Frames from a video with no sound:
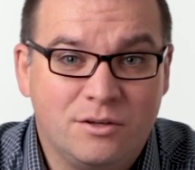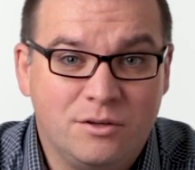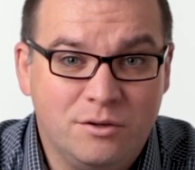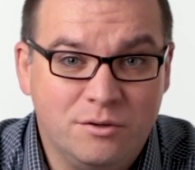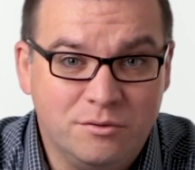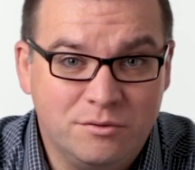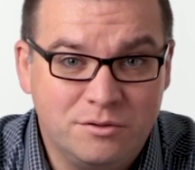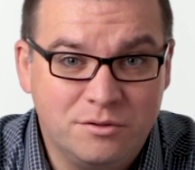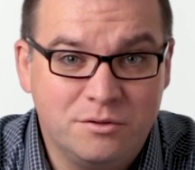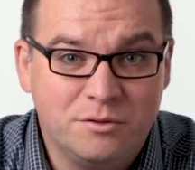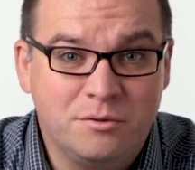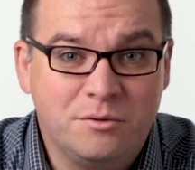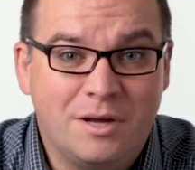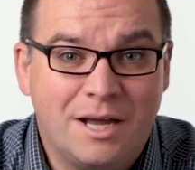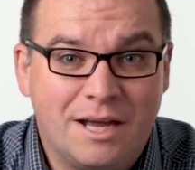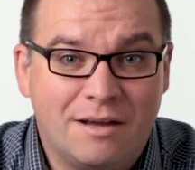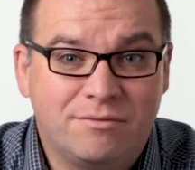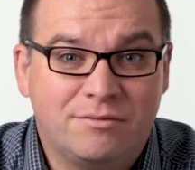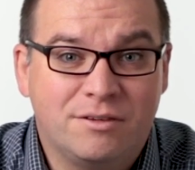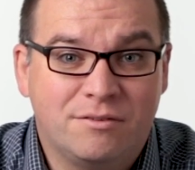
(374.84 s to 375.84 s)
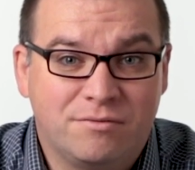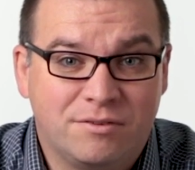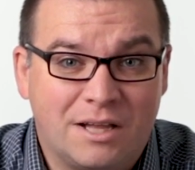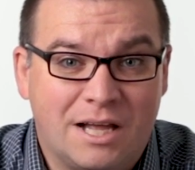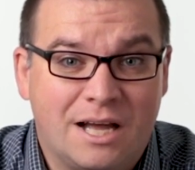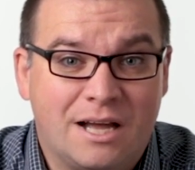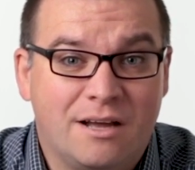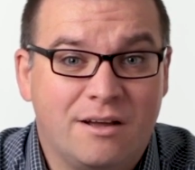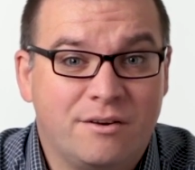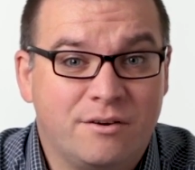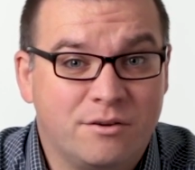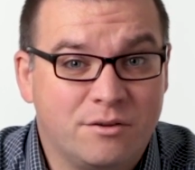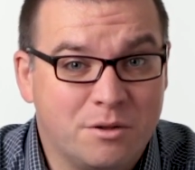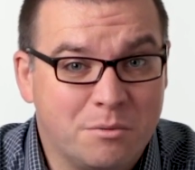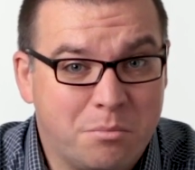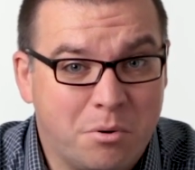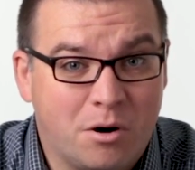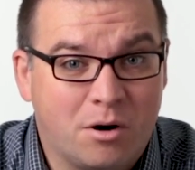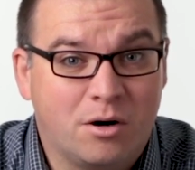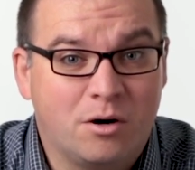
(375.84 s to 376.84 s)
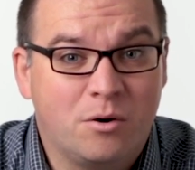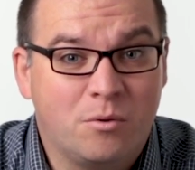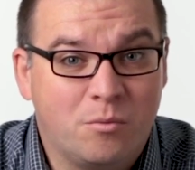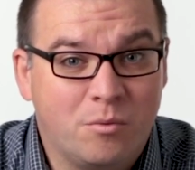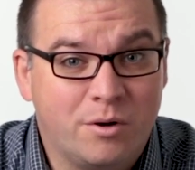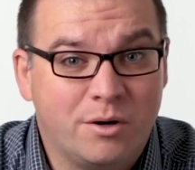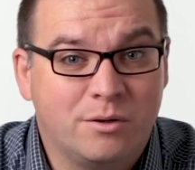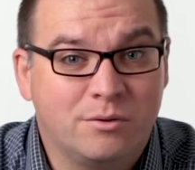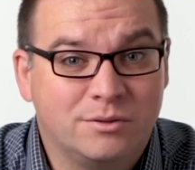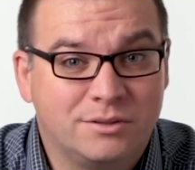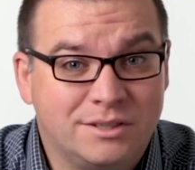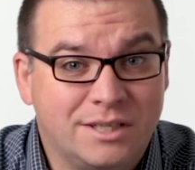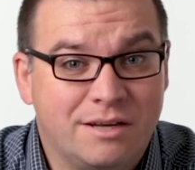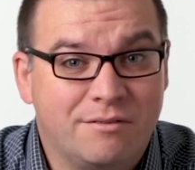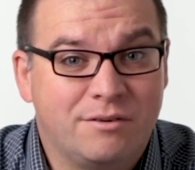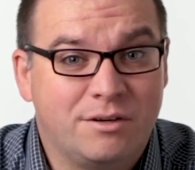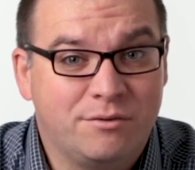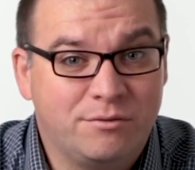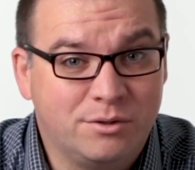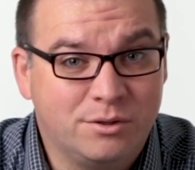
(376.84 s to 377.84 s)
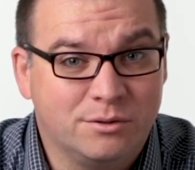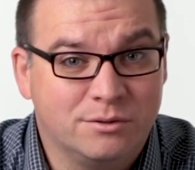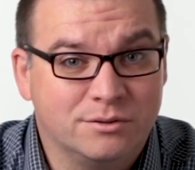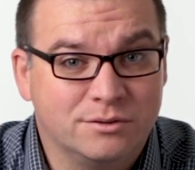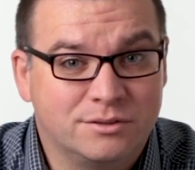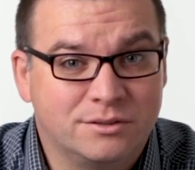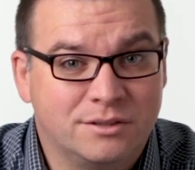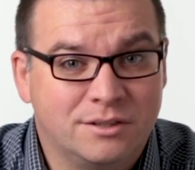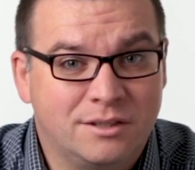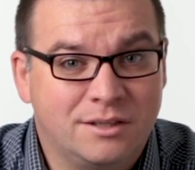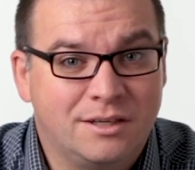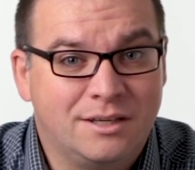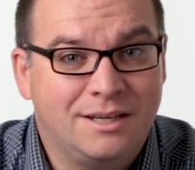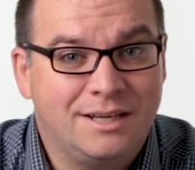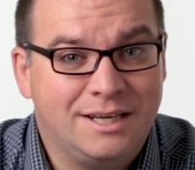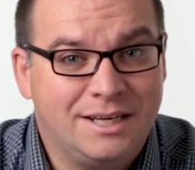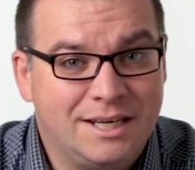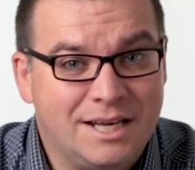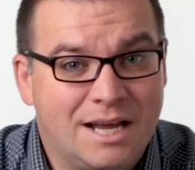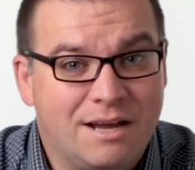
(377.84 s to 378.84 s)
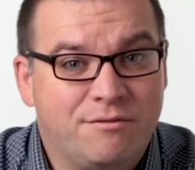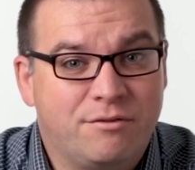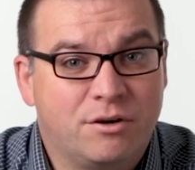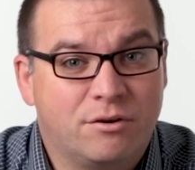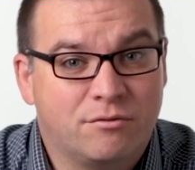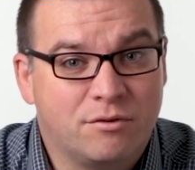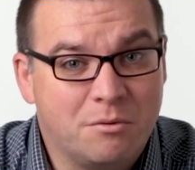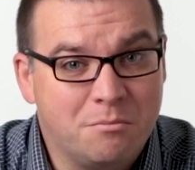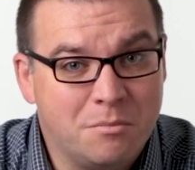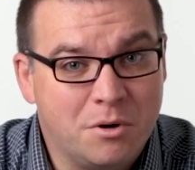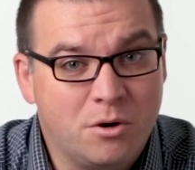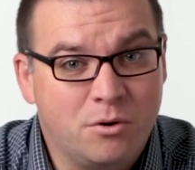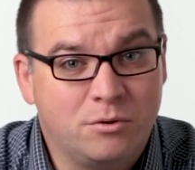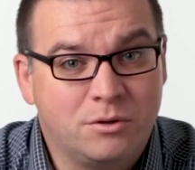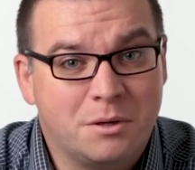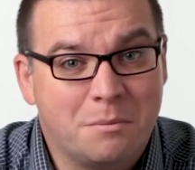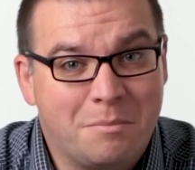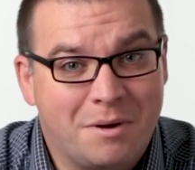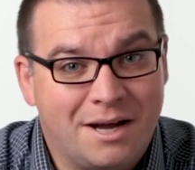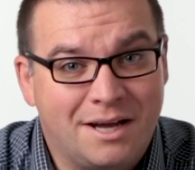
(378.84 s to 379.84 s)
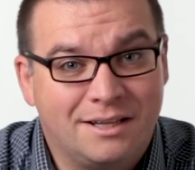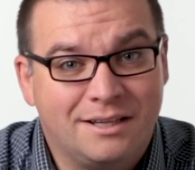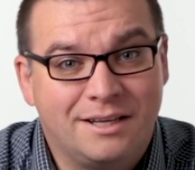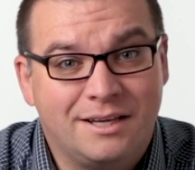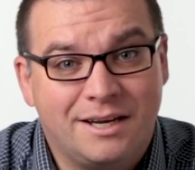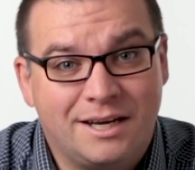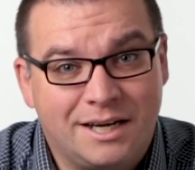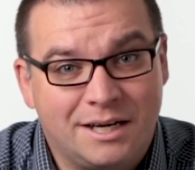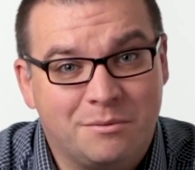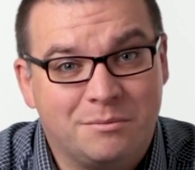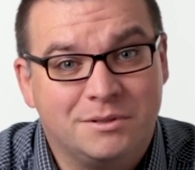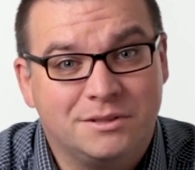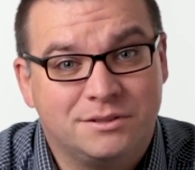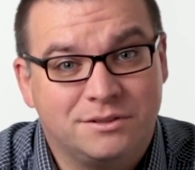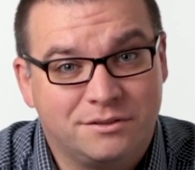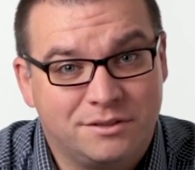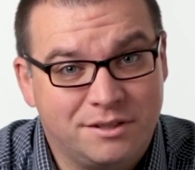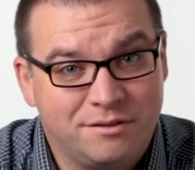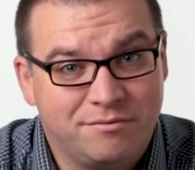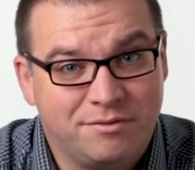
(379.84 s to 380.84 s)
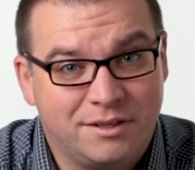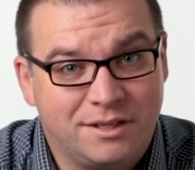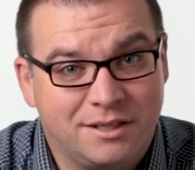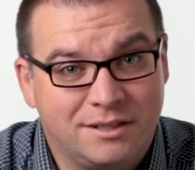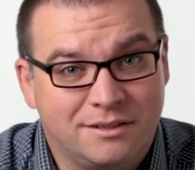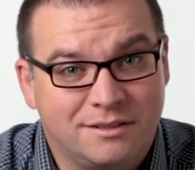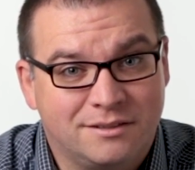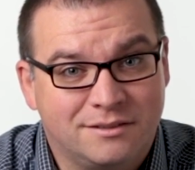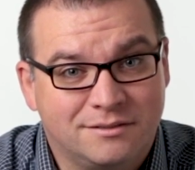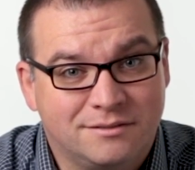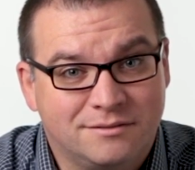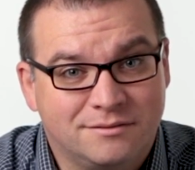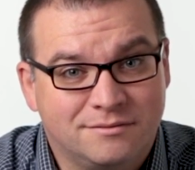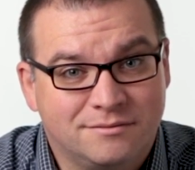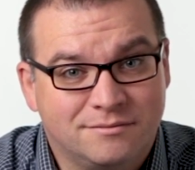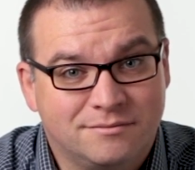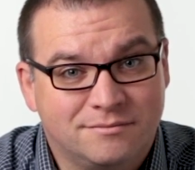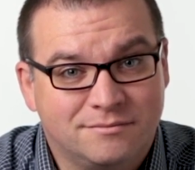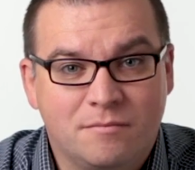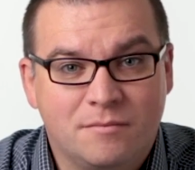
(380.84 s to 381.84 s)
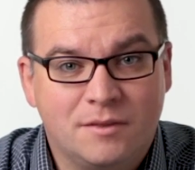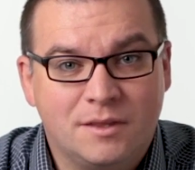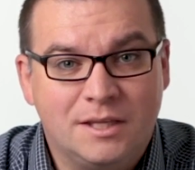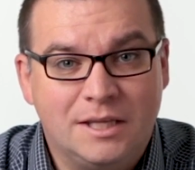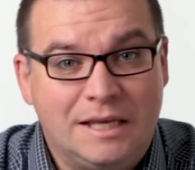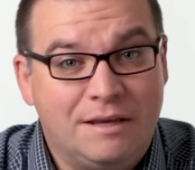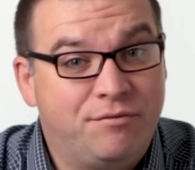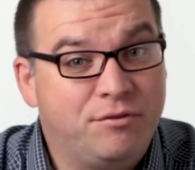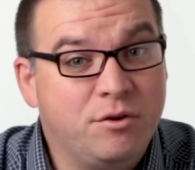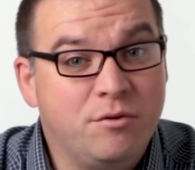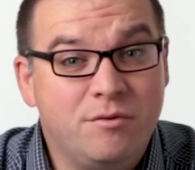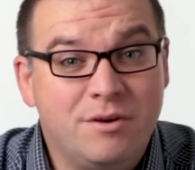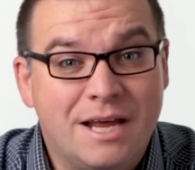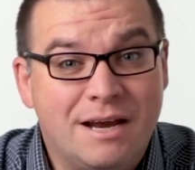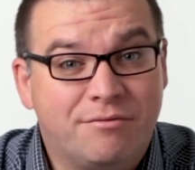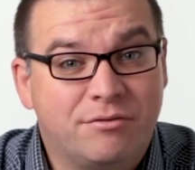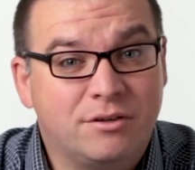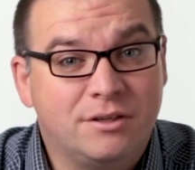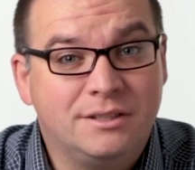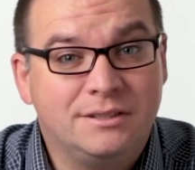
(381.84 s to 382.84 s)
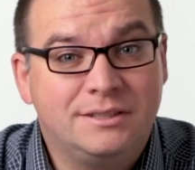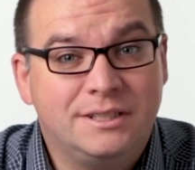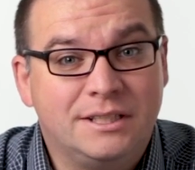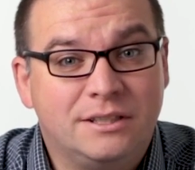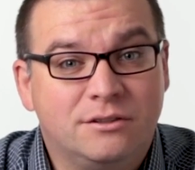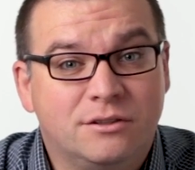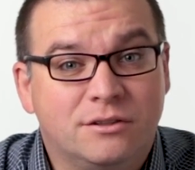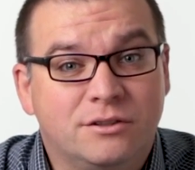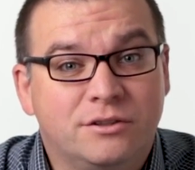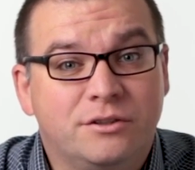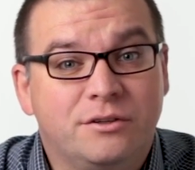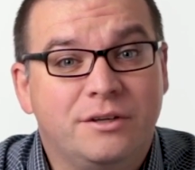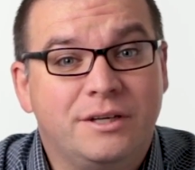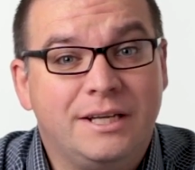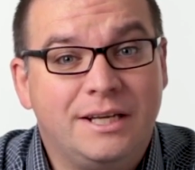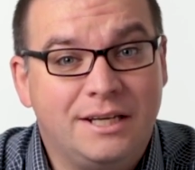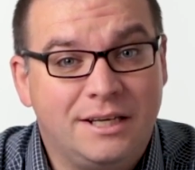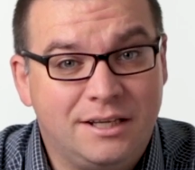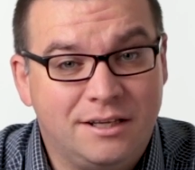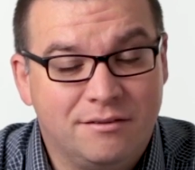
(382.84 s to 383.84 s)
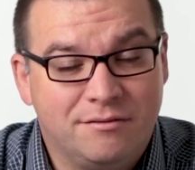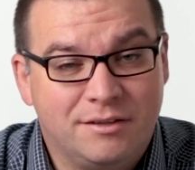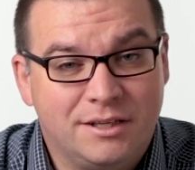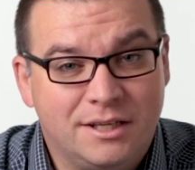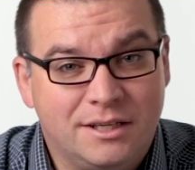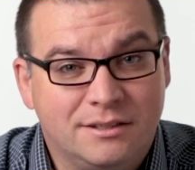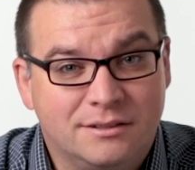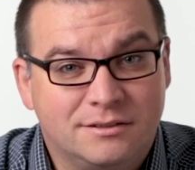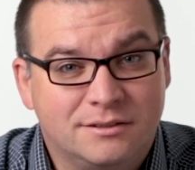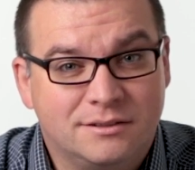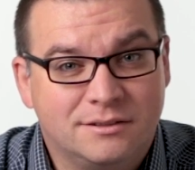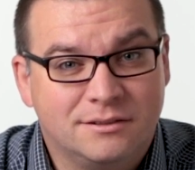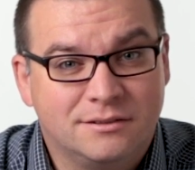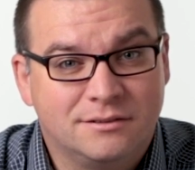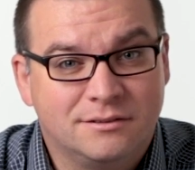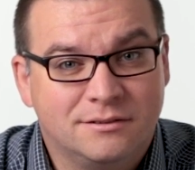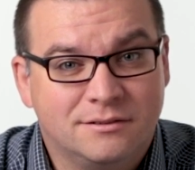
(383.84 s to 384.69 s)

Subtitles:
you do have to fly under the Part 107 rules and have your remote pilot airman certificate. If you never intend on doing any of these,